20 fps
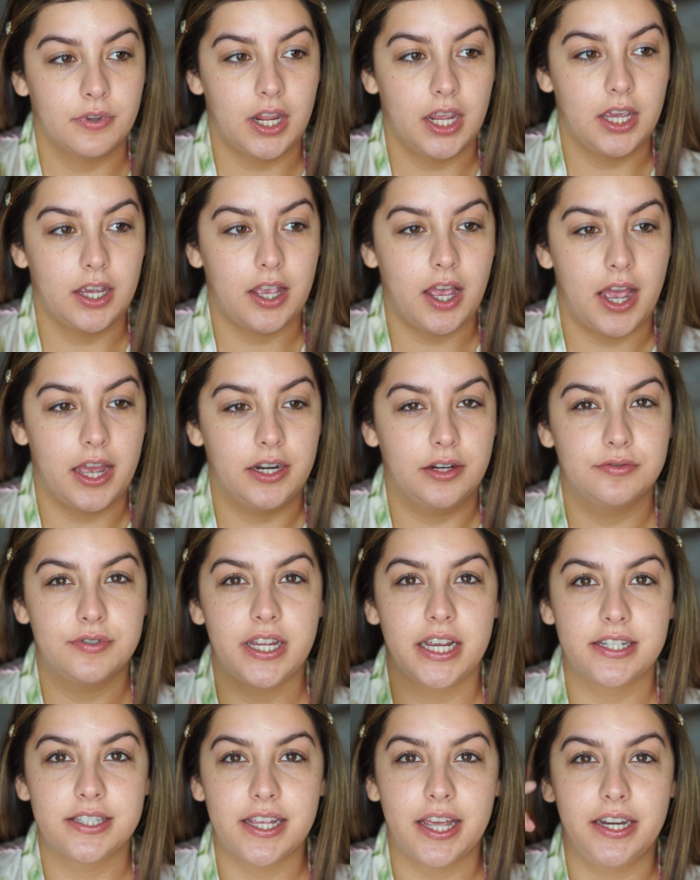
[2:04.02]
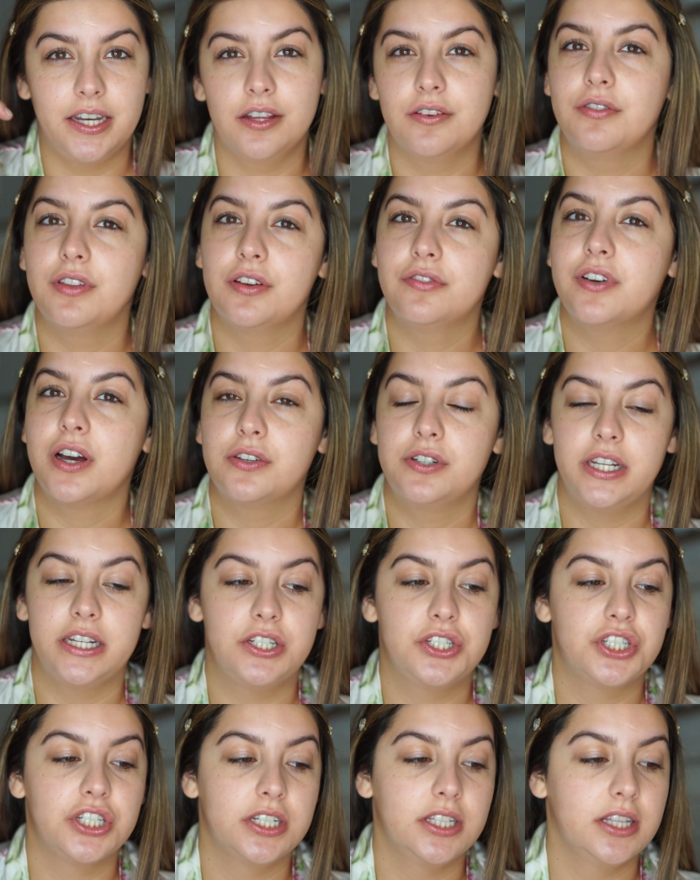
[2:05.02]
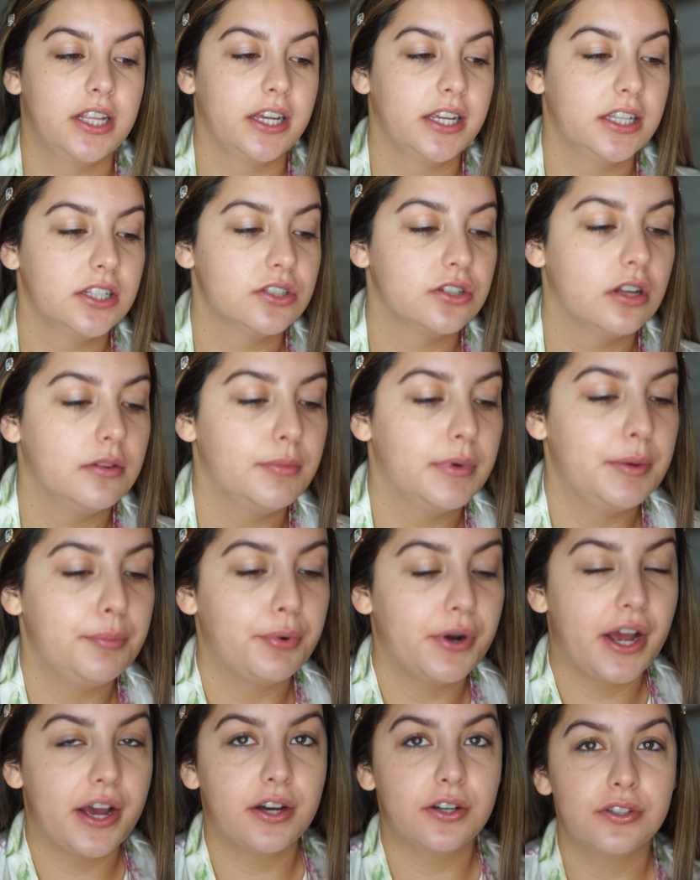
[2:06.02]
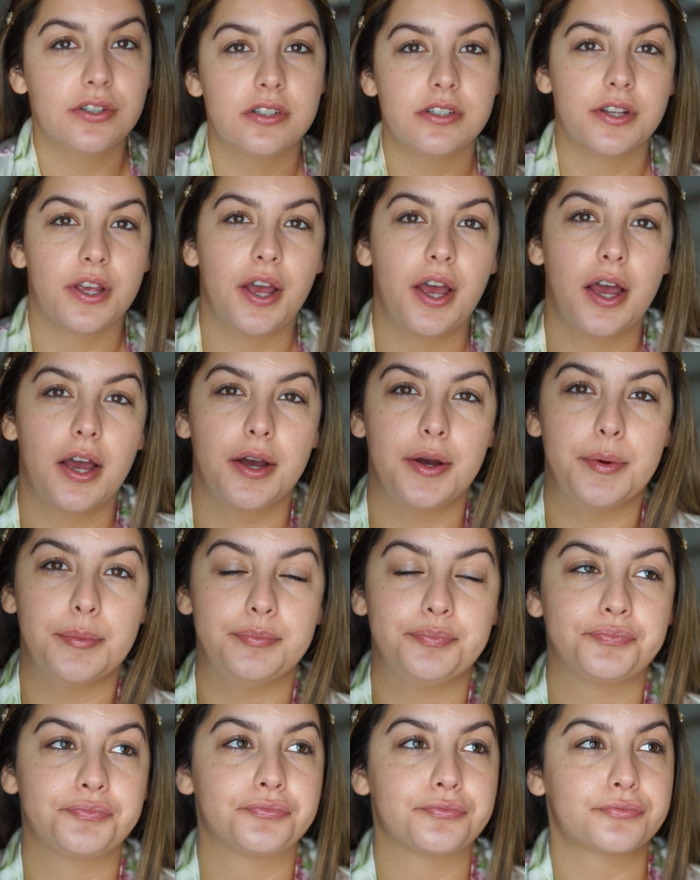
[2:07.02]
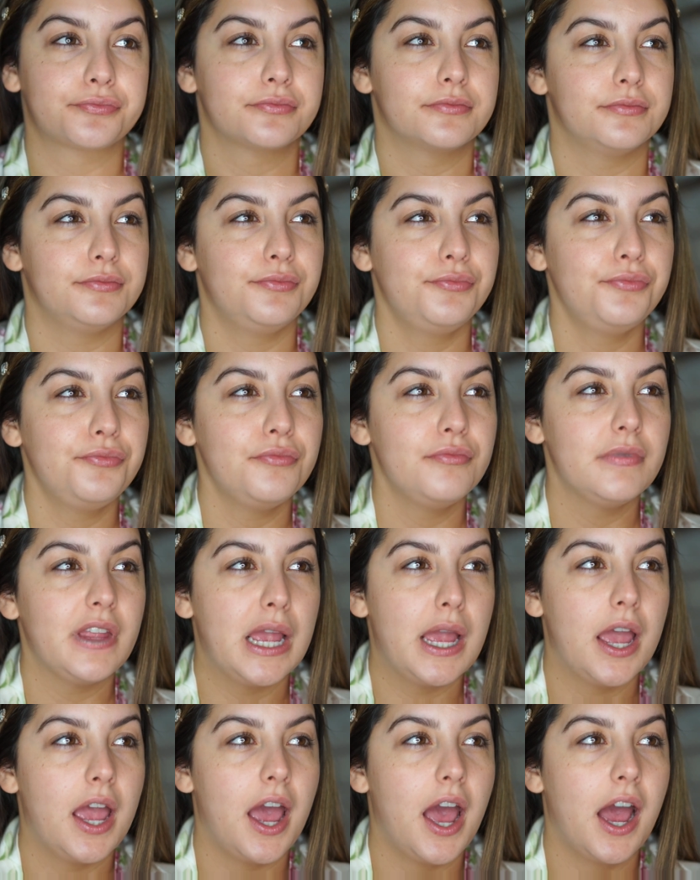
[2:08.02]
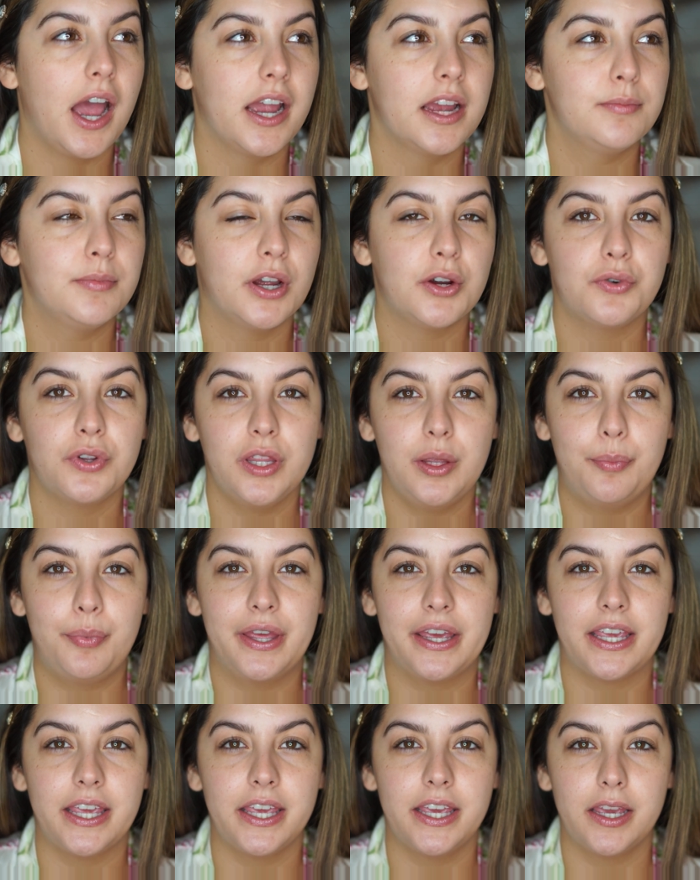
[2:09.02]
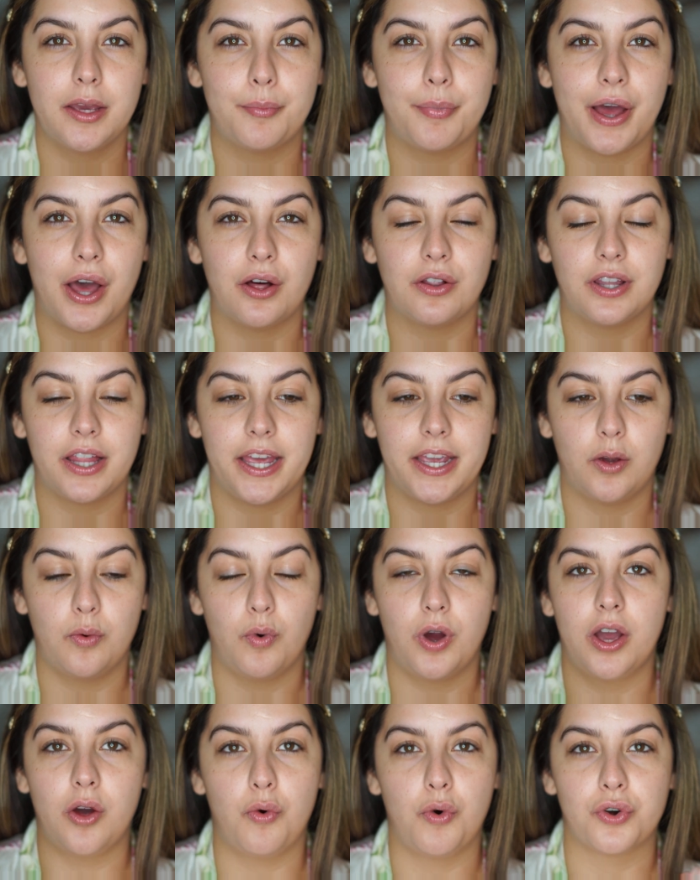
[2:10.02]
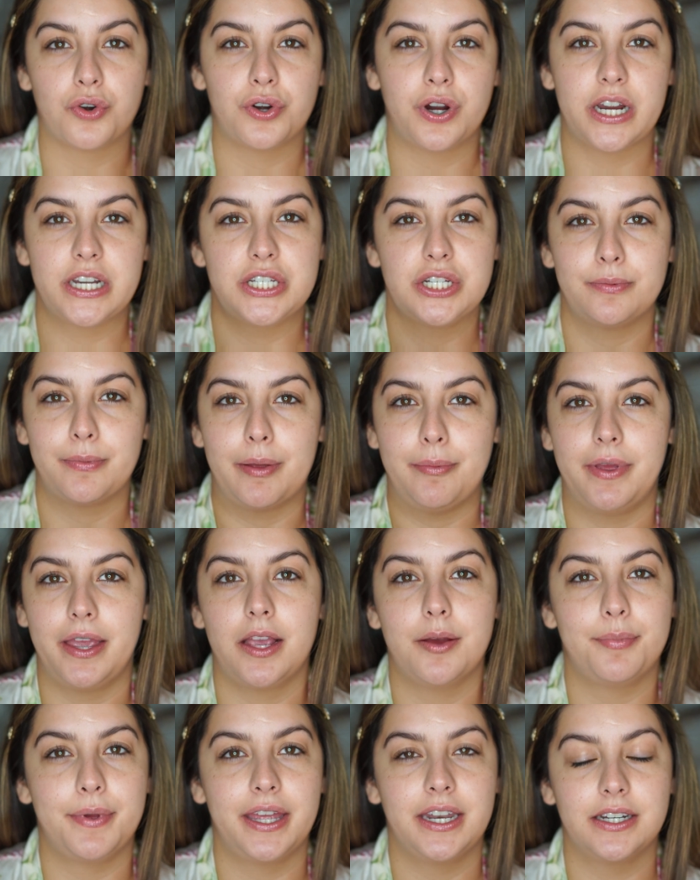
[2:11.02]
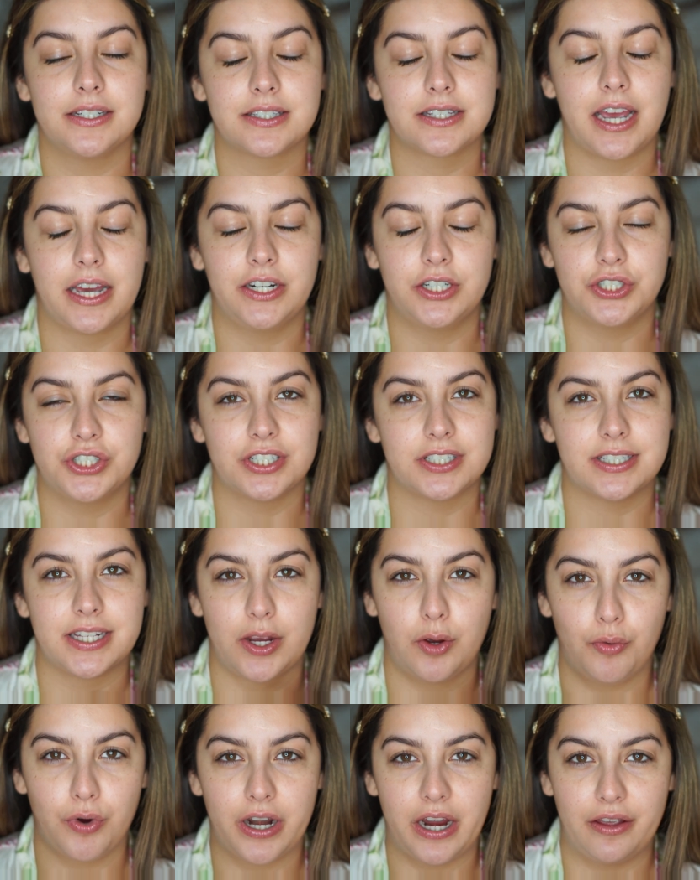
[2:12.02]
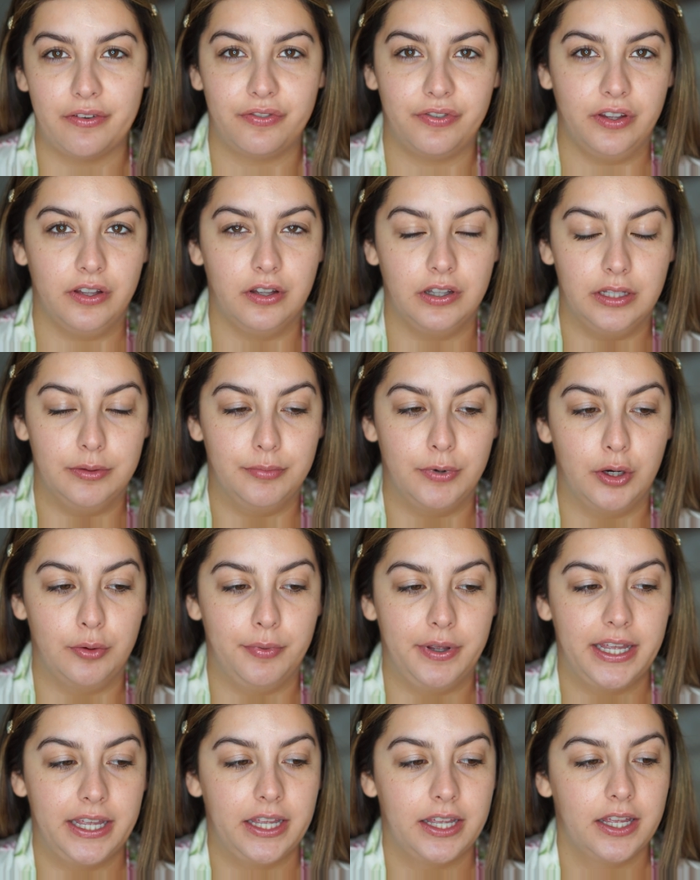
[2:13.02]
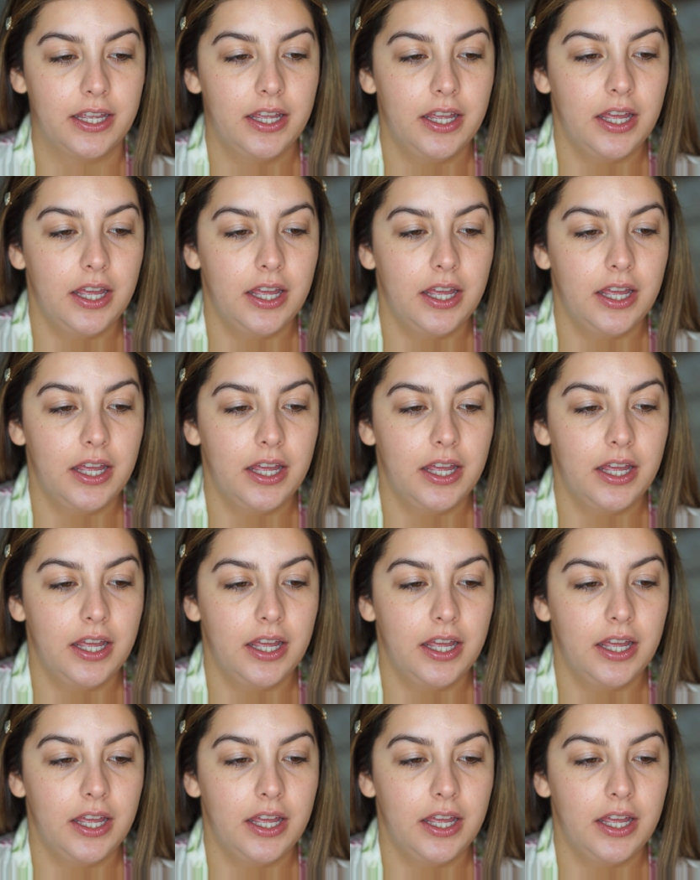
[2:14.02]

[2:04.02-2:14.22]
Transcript: it kind of takes any of the foundation that gets on my brows. I'm not really picky about like what order I do my makeup in. It's kind of just like what I feel in the moment,